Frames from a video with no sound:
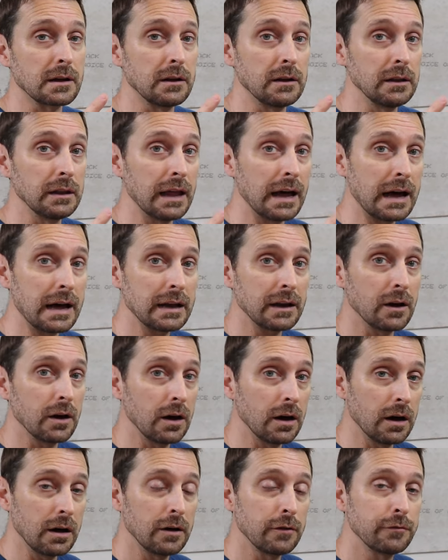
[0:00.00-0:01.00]
a lot
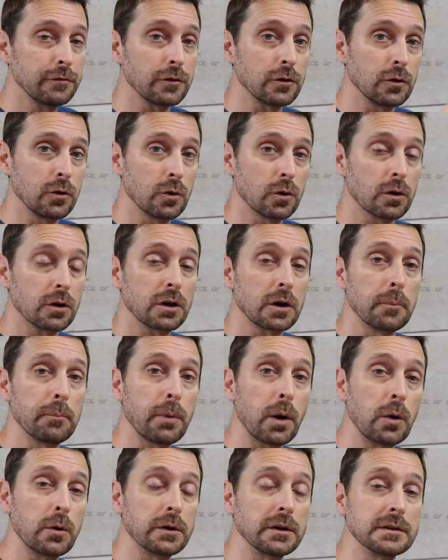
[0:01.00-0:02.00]
of your
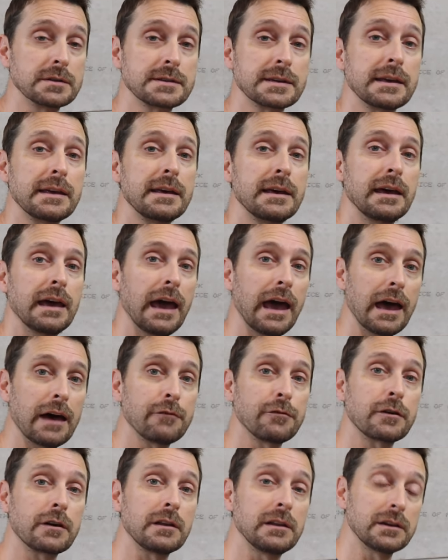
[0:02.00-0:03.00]
components
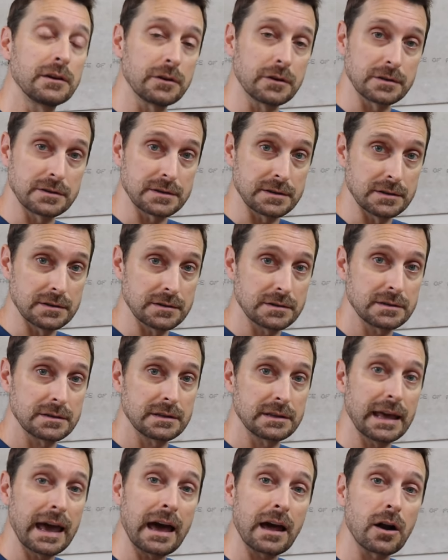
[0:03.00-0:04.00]
have clearances
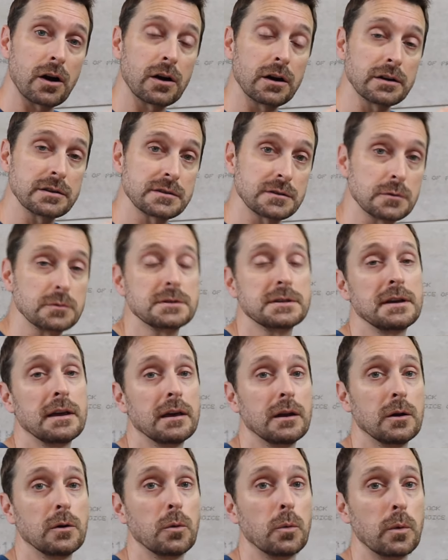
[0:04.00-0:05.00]
that are
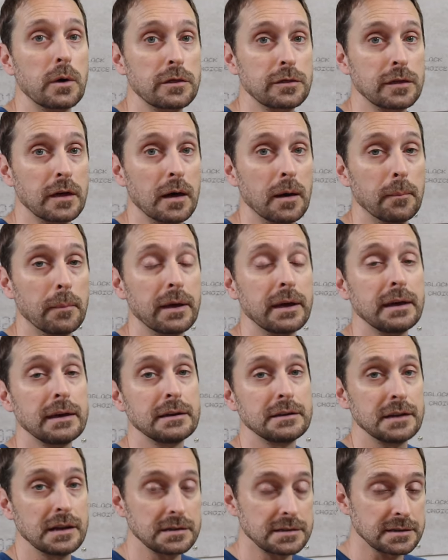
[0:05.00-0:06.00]
associated with them,
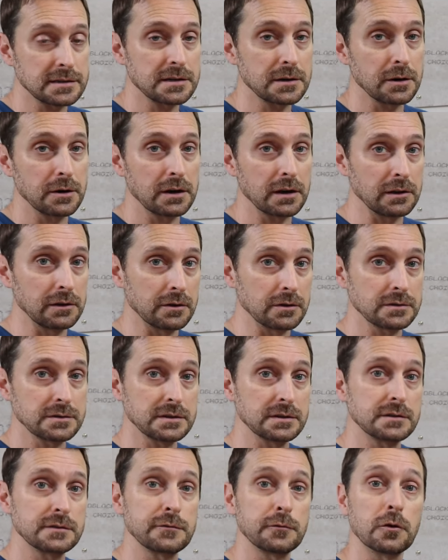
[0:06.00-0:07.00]
necessary
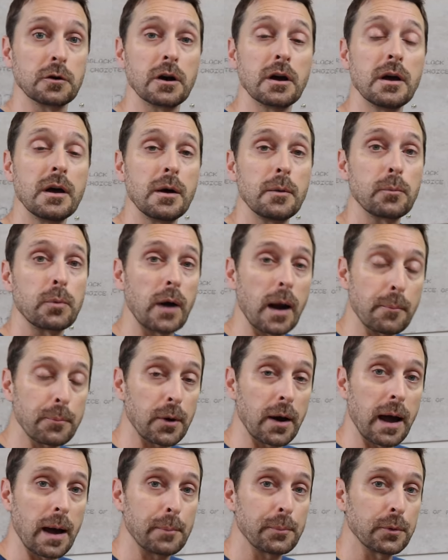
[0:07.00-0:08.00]
clearances for
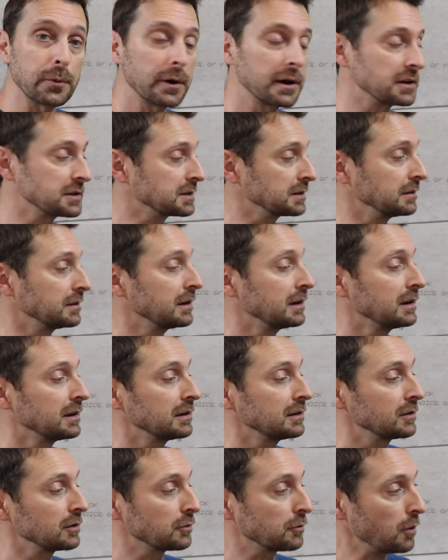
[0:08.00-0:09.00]
proper operation.
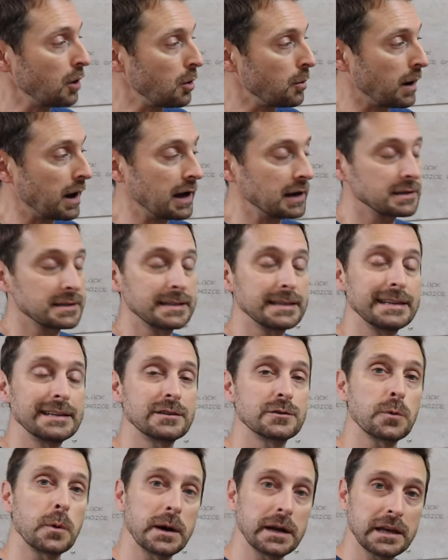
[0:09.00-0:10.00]
The Growatts
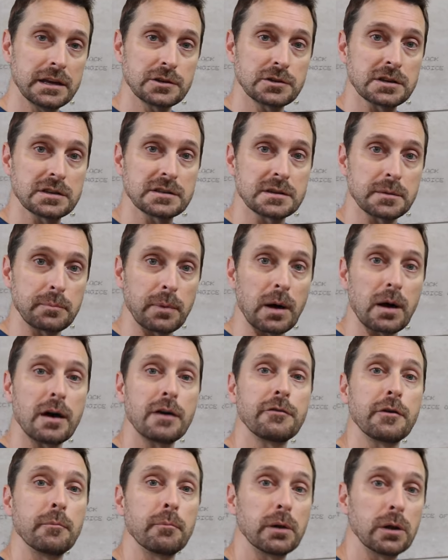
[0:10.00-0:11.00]
need 20 inches
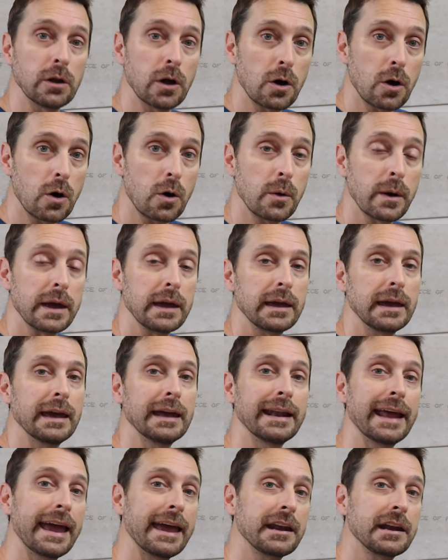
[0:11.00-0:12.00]
above and below
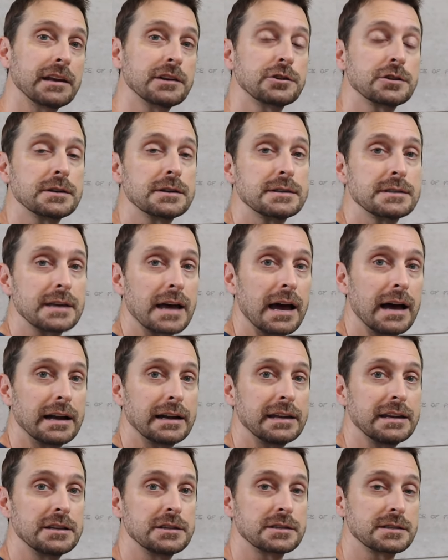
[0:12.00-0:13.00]
and 8 inches
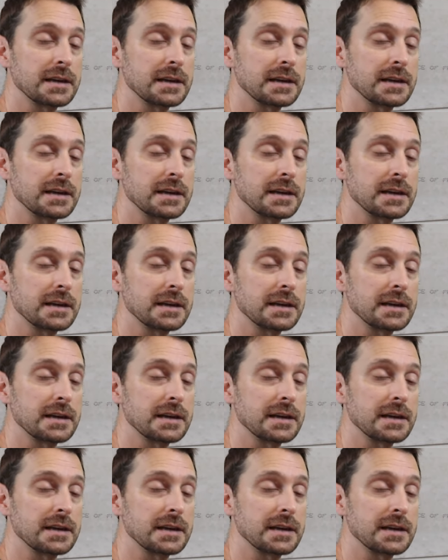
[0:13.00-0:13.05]
on each